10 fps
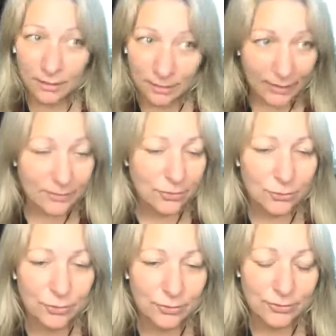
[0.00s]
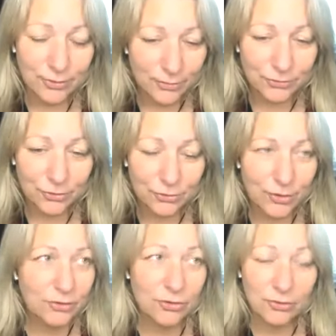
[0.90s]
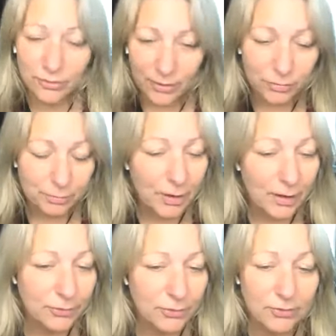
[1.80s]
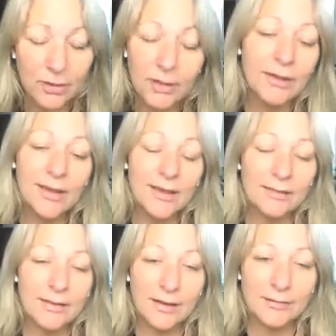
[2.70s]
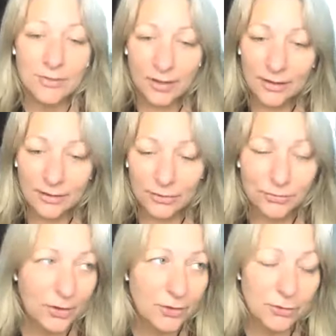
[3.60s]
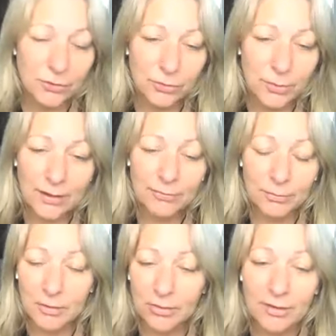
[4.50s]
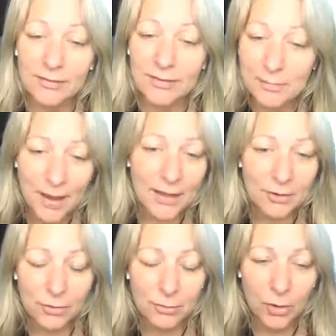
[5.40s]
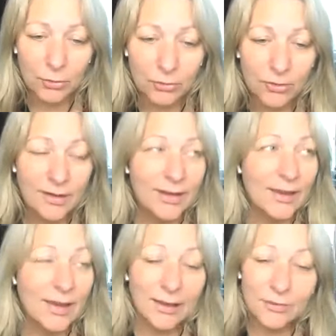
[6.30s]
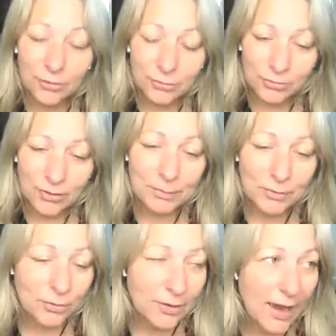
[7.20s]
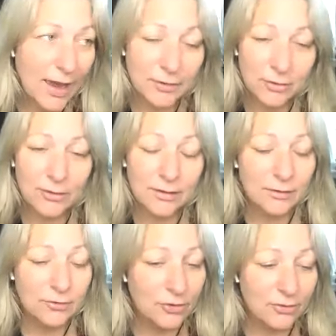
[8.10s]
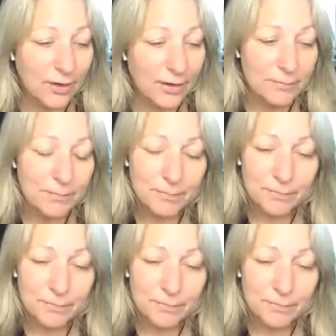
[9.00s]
led to self-destruction, self-prophecy, that have taken us farthest away from the things that matter the most, and to step into the adulting and just saying,